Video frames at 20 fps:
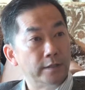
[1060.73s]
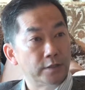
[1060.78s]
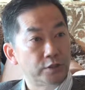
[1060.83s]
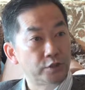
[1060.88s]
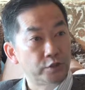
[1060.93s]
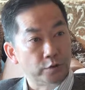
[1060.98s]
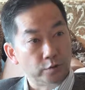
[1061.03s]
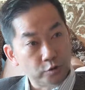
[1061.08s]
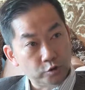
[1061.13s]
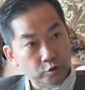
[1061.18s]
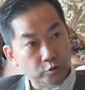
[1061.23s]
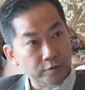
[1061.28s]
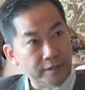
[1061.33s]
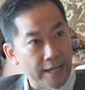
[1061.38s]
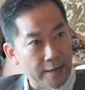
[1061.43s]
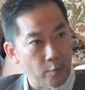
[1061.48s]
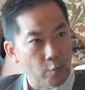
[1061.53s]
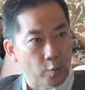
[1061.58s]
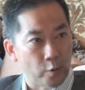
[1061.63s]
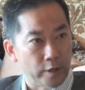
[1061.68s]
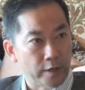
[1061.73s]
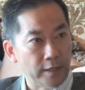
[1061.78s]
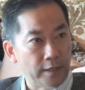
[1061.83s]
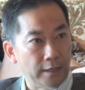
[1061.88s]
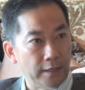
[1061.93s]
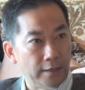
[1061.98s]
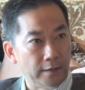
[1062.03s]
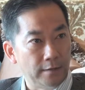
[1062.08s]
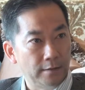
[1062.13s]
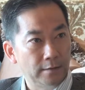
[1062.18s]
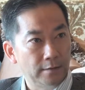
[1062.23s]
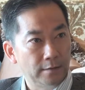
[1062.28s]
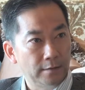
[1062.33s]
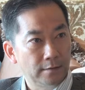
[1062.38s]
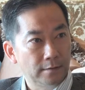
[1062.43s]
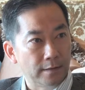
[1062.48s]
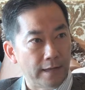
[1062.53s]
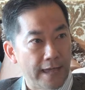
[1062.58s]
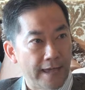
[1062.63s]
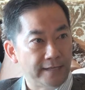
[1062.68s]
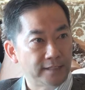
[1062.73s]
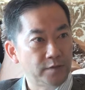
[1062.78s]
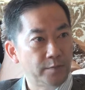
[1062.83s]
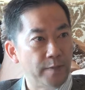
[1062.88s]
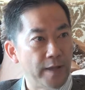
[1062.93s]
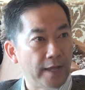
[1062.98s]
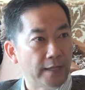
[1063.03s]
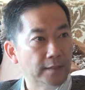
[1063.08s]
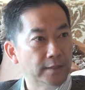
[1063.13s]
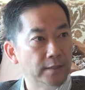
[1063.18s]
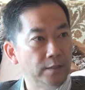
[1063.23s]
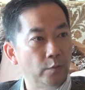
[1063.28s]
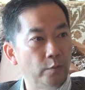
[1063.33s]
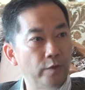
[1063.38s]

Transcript: the social networking aspect.